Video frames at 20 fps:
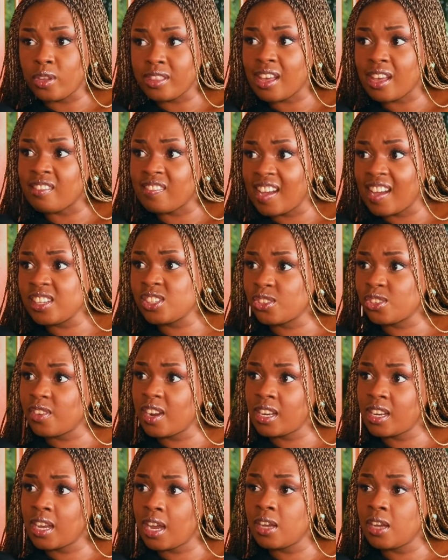on the verge of
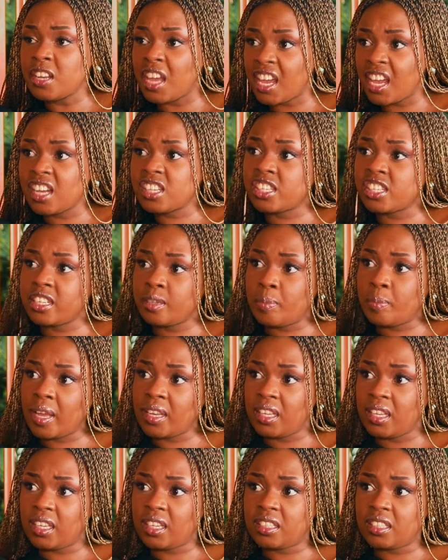running out, I actually
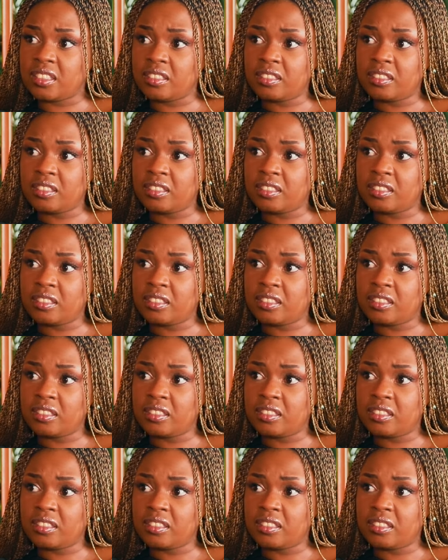panic.